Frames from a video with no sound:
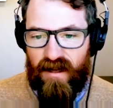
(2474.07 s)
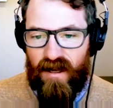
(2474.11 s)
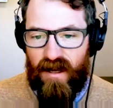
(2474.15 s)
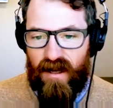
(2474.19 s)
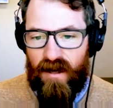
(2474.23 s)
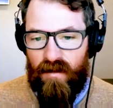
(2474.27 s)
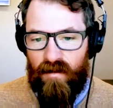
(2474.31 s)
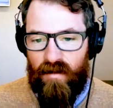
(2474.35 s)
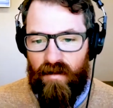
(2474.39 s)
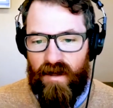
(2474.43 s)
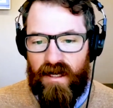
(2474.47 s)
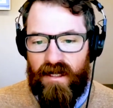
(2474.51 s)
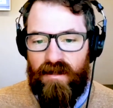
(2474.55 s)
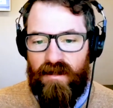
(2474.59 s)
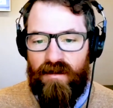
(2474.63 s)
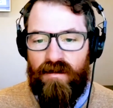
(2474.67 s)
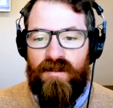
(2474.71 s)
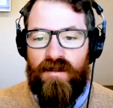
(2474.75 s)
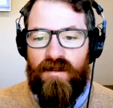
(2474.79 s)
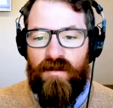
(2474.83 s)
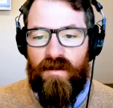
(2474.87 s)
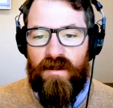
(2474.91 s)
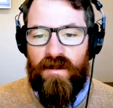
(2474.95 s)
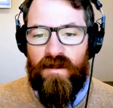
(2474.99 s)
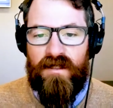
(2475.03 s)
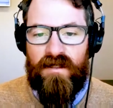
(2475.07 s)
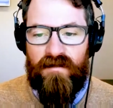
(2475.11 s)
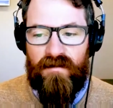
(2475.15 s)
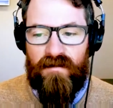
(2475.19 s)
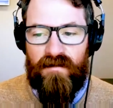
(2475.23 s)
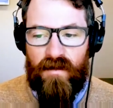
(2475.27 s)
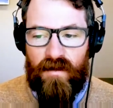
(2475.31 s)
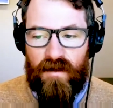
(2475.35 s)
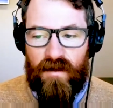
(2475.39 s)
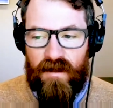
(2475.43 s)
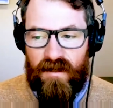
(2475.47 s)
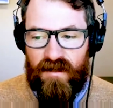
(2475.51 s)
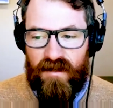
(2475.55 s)
When I use the word
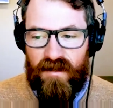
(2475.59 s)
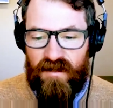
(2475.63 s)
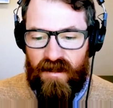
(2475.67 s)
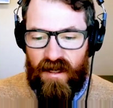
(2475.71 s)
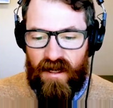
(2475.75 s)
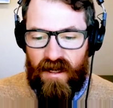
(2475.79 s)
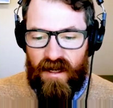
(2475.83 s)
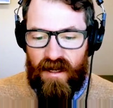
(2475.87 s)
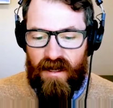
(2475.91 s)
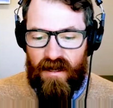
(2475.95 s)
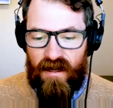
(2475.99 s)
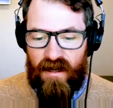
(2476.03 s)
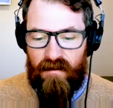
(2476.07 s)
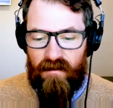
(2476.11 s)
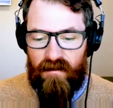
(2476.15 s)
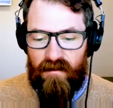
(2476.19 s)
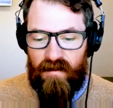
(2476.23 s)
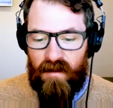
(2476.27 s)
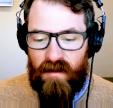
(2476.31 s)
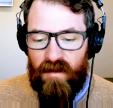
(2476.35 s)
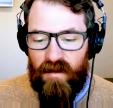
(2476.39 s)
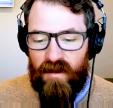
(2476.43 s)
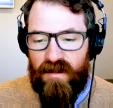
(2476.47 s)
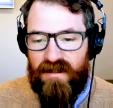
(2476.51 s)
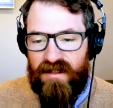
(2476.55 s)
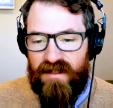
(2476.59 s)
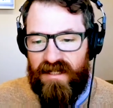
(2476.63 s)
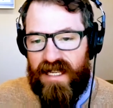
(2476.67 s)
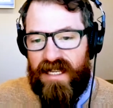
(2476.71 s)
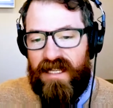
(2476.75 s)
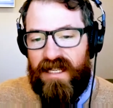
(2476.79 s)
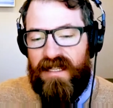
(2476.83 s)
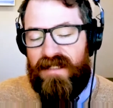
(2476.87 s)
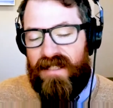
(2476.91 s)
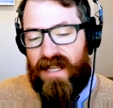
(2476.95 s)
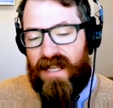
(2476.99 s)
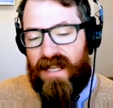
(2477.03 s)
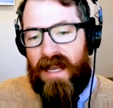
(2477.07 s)
divorce, people are
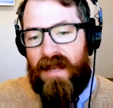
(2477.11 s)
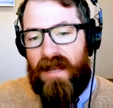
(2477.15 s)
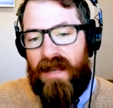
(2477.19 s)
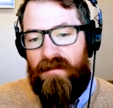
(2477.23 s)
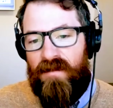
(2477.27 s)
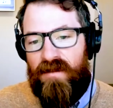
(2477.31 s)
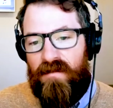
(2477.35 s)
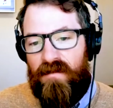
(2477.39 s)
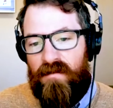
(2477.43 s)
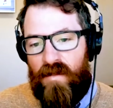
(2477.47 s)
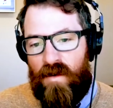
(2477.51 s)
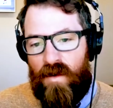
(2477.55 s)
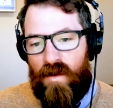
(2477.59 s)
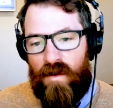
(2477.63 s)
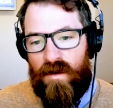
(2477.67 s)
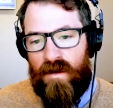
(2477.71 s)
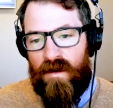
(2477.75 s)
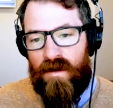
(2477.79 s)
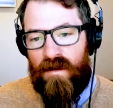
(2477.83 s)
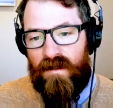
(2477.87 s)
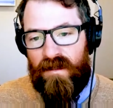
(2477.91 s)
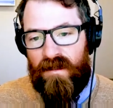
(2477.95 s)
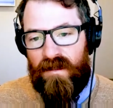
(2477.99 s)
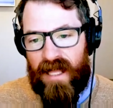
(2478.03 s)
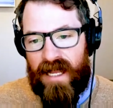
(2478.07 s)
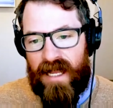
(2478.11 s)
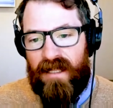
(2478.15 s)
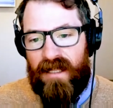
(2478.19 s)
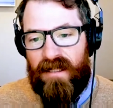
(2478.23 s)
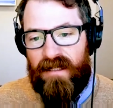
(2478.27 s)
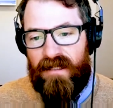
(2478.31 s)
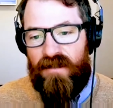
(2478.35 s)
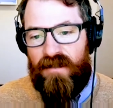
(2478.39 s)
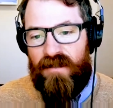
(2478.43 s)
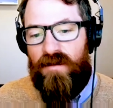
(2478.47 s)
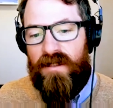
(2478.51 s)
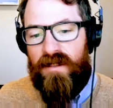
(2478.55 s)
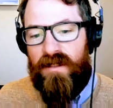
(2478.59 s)
10 times more
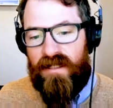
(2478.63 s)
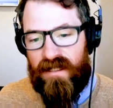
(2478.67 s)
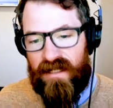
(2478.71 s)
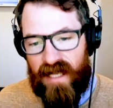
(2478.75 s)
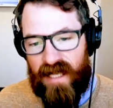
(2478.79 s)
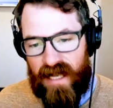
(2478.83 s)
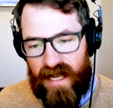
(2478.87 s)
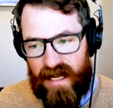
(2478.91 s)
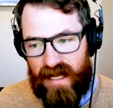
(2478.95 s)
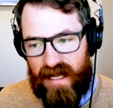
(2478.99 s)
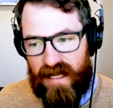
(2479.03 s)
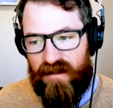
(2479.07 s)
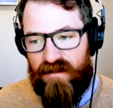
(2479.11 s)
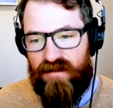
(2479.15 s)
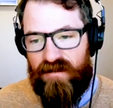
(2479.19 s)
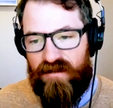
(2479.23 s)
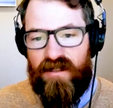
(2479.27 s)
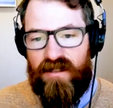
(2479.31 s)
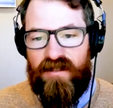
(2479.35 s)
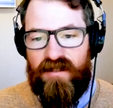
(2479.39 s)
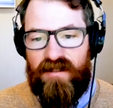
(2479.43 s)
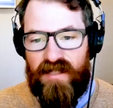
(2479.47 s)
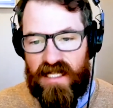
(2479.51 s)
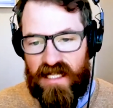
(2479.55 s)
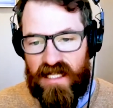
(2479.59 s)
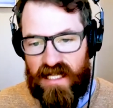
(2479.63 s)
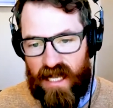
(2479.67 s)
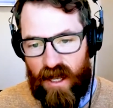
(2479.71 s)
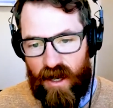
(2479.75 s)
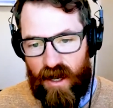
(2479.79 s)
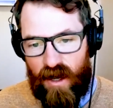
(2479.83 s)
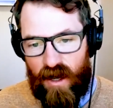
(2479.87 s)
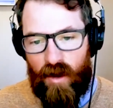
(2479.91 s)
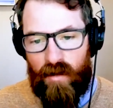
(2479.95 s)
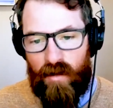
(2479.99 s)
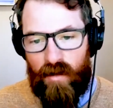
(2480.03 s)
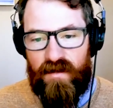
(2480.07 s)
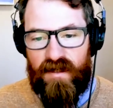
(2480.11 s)
likely to engage, to seek
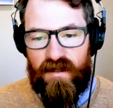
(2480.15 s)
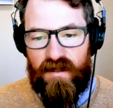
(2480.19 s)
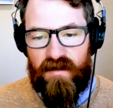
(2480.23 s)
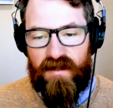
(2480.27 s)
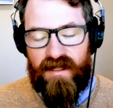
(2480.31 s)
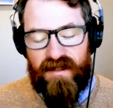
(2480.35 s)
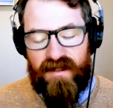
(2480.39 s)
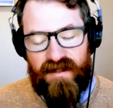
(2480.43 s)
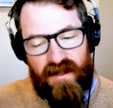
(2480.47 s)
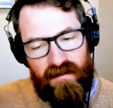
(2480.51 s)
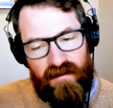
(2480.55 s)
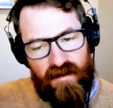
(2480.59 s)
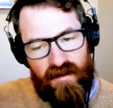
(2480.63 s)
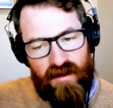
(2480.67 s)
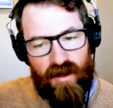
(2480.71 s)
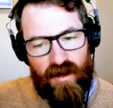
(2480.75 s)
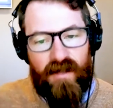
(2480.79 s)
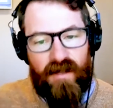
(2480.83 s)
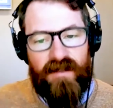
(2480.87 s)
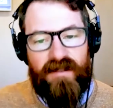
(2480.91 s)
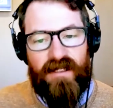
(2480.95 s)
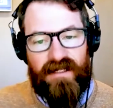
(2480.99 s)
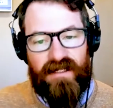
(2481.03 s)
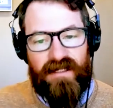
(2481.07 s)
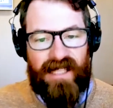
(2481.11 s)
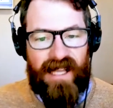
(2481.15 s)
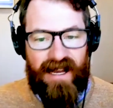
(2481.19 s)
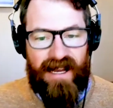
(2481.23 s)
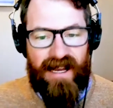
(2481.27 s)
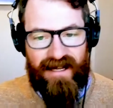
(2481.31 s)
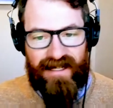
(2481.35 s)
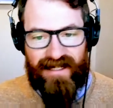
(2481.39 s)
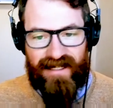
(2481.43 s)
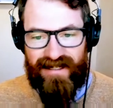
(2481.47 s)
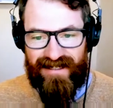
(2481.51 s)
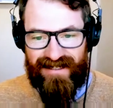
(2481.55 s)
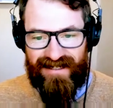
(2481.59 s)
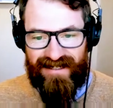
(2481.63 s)
help, because they've crossed a
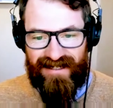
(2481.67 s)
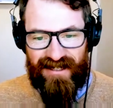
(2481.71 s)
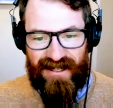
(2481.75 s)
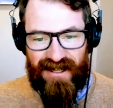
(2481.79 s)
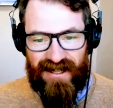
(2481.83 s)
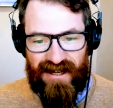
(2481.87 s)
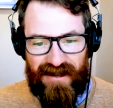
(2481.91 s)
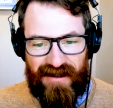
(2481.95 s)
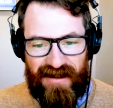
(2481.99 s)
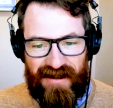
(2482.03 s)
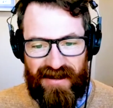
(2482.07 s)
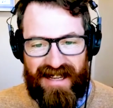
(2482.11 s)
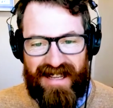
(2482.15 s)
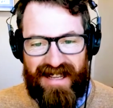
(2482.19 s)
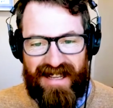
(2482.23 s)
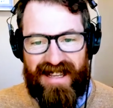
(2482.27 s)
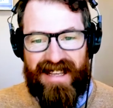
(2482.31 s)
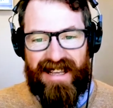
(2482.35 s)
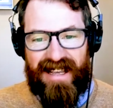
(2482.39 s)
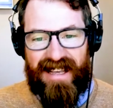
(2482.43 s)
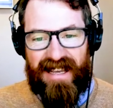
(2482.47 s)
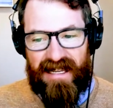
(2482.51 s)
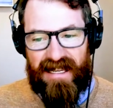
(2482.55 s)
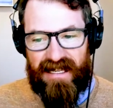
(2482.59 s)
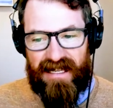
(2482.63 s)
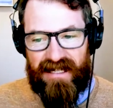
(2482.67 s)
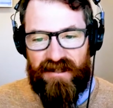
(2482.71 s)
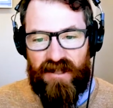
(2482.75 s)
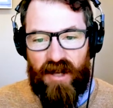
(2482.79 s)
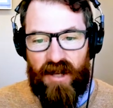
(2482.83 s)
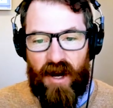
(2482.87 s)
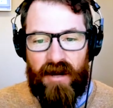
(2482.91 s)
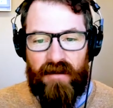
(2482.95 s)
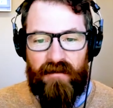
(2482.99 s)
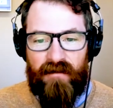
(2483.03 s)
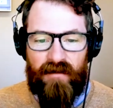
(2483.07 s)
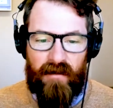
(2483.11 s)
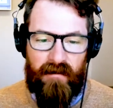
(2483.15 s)
line. You know, mm-hmm. It's
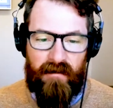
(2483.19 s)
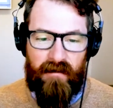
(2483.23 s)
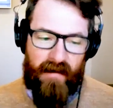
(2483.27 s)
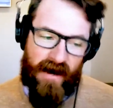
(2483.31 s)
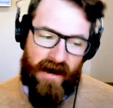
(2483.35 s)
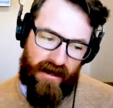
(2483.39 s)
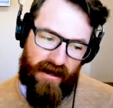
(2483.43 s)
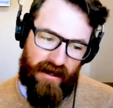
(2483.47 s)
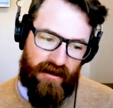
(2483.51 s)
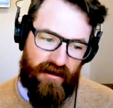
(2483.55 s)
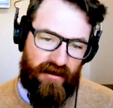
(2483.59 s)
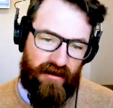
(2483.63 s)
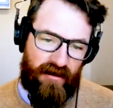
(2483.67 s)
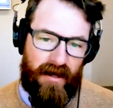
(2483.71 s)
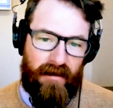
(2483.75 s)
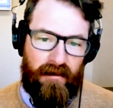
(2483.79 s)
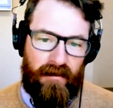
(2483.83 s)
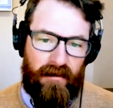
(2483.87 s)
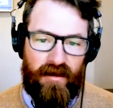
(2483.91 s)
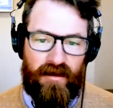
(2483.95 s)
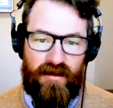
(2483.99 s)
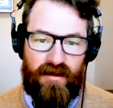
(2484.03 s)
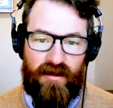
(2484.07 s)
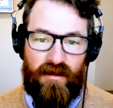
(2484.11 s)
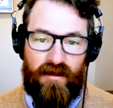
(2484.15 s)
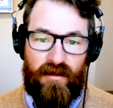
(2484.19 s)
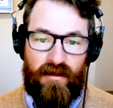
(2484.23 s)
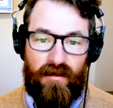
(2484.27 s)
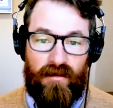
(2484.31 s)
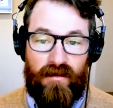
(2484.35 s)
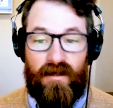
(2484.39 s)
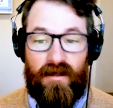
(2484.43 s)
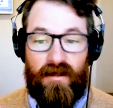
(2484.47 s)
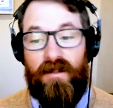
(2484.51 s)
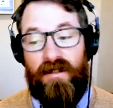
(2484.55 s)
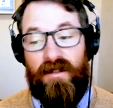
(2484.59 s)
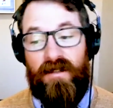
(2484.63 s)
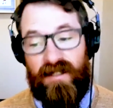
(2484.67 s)
gone from marriage trouble
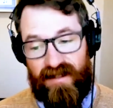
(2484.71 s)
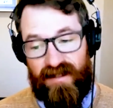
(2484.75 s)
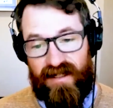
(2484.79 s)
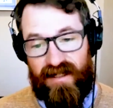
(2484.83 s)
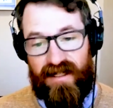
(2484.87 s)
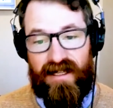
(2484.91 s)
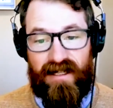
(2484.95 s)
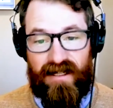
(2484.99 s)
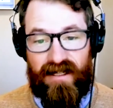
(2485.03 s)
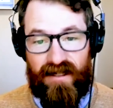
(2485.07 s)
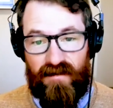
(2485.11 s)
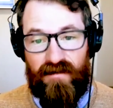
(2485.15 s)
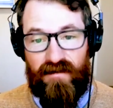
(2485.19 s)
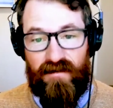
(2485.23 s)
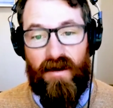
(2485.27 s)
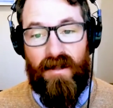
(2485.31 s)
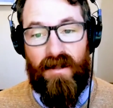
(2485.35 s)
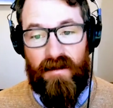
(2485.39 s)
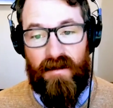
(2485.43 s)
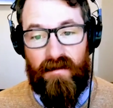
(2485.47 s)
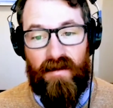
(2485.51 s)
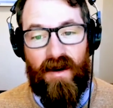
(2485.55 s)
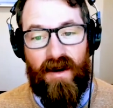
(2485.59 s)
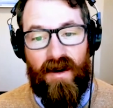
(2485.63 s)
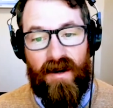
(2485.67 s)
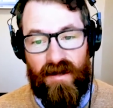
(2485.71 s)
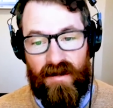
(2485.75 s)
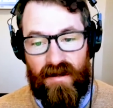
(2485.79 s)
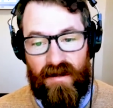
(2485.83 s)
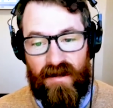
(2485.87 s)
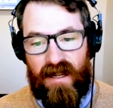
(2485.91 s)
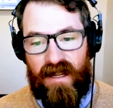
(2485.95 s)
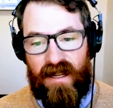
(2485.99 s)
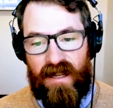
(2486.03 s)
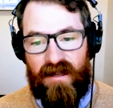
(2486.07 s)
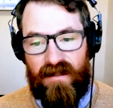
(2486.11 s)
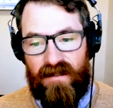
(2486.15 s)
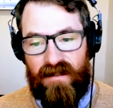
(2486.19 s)
to, oh, this thing has fallen apart,
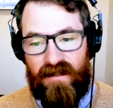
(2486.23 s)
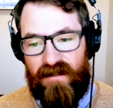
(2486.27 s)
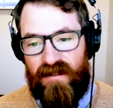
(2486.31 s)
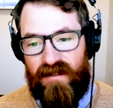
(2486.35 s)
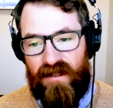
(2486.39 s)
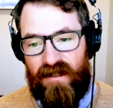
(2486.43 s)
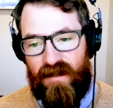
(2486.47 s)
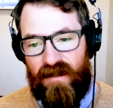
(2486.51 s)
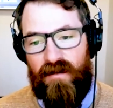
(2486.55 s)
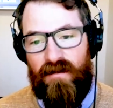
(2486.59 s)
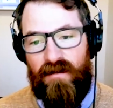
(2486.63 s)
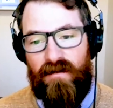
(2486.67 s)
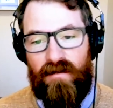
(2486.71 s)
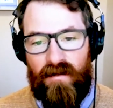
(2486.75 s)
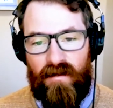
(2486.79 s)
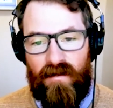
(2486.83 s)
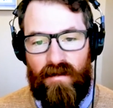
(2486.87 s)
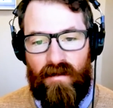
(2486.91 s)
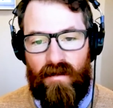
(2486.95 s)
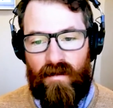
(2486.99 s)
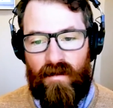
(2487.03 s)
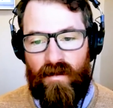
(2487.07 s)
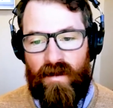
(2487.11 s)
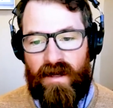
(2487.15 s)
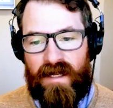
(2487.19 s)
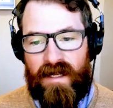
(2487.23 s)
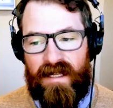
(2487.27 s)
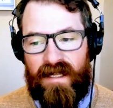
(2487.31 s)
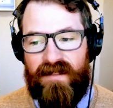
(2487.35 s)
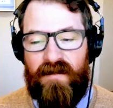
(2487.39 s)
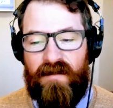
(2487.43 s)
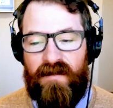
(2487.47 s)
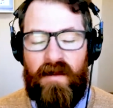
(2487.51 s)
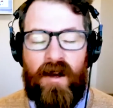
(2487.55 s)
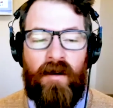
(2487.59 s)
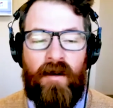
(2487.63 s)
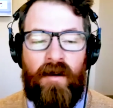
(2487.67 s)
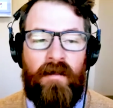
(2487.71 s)
and you know, we need
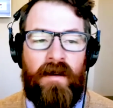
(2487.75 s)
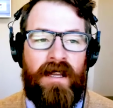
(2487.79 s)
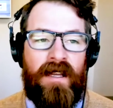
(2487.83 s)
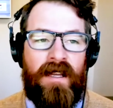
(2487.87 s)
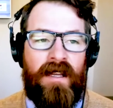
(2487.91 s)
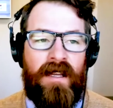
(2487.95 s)
some help.